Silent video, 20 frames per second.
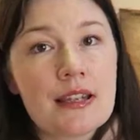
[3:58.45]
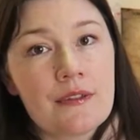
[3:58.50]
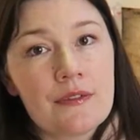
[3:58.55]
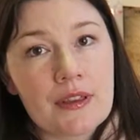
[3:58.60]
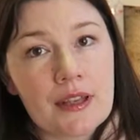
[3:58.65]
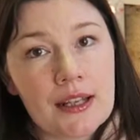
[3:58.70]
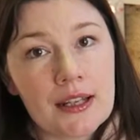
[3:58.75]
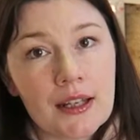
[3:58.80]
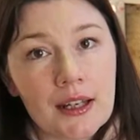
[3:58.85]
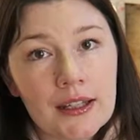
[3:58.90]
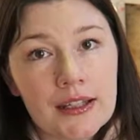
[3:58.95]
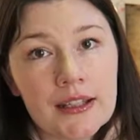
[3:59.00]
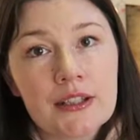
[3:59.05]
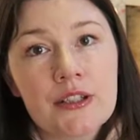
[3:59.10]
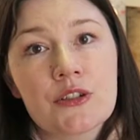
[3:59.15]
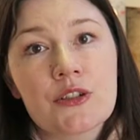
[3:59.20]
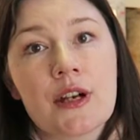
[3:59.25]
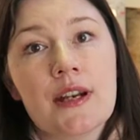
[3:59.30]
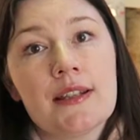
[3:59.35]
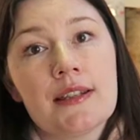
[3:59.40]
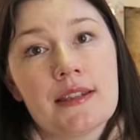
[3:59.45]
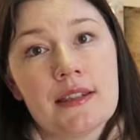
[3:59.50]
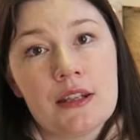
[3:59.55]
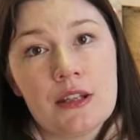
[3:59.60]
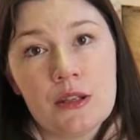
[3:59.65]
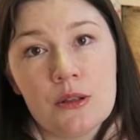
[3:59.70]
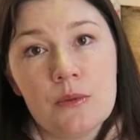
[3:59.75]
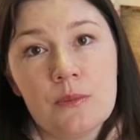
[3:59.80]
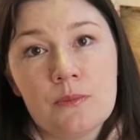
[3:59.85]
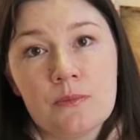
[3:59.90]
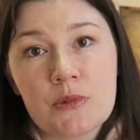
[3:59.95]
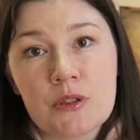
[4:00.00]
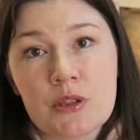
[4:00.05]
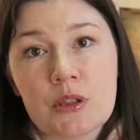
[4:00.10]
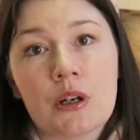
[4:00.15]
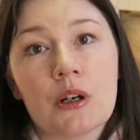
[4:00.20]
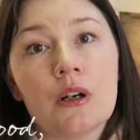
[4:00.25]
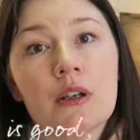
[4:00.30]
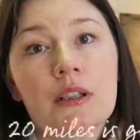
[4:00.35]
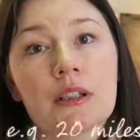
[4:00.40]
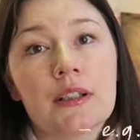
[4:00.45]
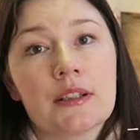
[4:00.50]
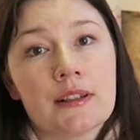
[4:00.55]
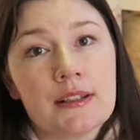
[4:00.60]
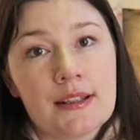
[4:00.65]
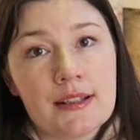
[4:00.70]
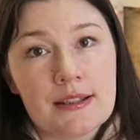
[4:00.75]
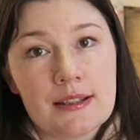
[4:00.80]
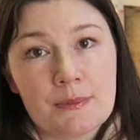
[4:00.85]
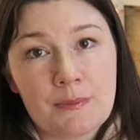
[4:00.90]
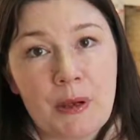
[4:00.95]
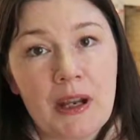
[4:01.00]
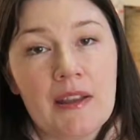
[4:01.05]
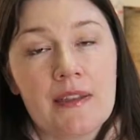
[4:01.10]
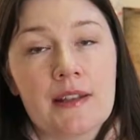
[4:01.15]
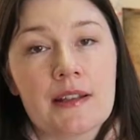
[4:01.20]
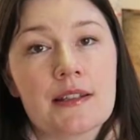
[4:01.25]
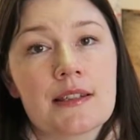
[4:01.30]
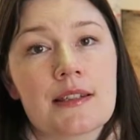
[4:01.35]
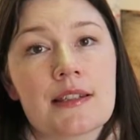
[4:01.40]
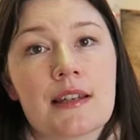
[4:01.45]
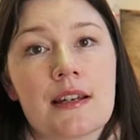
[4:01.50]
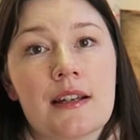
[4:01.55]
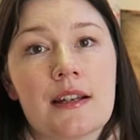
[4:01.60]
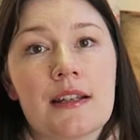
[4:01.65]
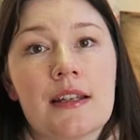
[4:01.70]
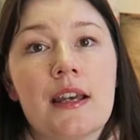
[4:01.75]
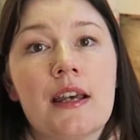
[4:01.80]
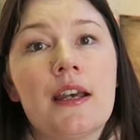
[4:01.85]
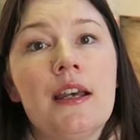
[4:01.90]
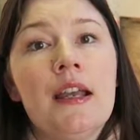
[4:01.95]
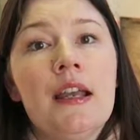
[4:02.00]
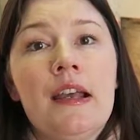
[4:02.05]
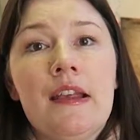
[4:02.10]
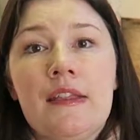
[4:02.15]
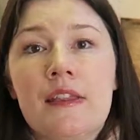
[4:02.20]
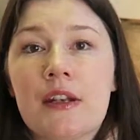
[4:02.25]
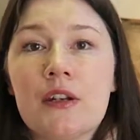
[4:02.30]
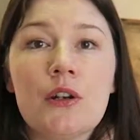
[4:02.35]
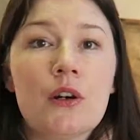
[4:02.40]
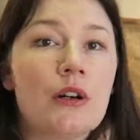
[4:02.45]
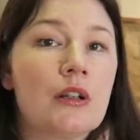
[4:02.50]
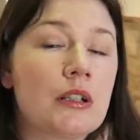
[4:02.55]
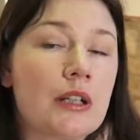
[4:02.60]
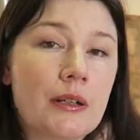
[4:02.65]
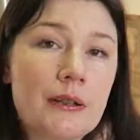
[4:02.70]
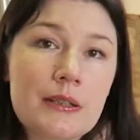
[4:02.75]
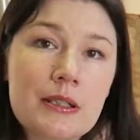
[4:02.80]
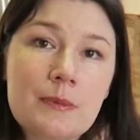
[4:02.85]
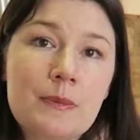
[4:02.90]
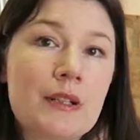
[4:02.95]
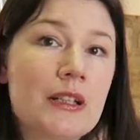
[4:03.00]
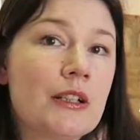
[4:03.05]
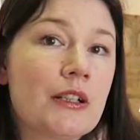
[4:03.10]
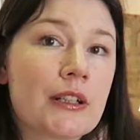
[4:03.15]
if they like a dress that you stock that's by that designer, they're not going to be